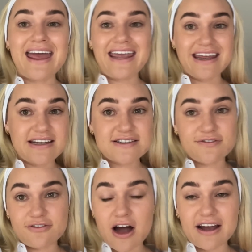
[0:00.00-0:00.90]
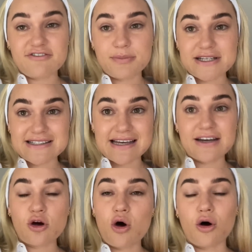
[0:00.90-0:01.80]
It is
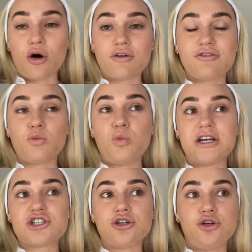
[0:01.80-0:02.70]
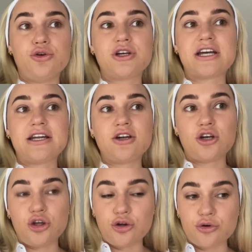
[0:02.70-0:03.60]
5% off, which you can
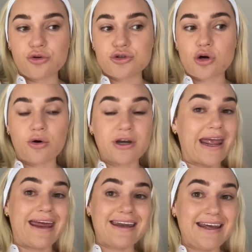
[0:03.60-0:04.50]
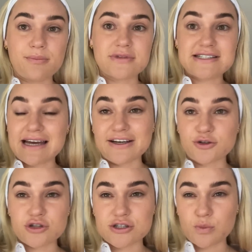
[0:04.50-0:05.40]
use on any
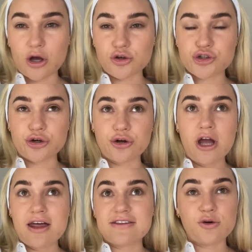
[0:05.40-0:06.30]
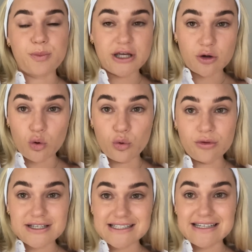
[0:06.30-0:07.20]
sales as well. So there'll be all the
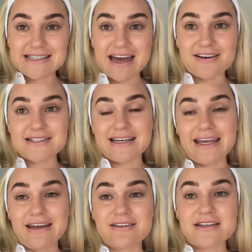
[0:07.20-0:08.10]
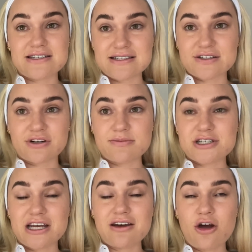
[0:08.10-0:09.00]
details in the
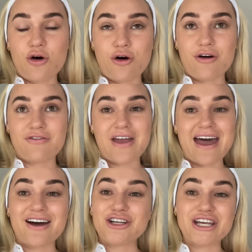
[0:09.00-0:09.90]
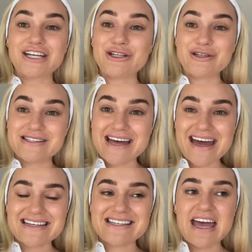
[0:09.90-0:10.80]
description of how you can use
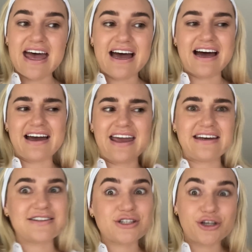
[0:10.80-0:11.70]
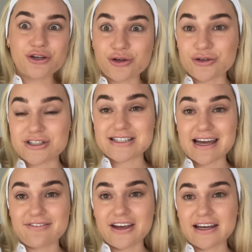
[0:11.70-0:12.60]
that. And it's a huge
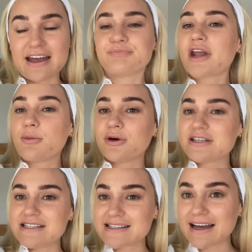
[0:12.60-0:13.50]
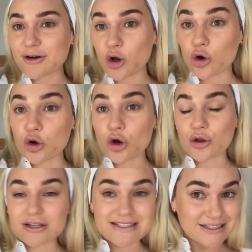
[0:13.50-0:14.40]
saving. I'll put a discount code on
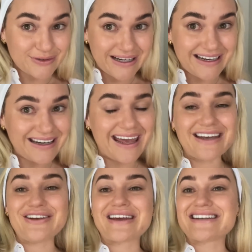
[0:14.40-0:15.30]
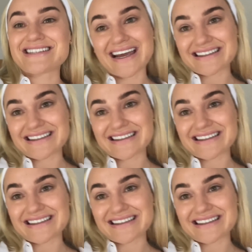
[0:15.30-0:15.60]
the screen and you can check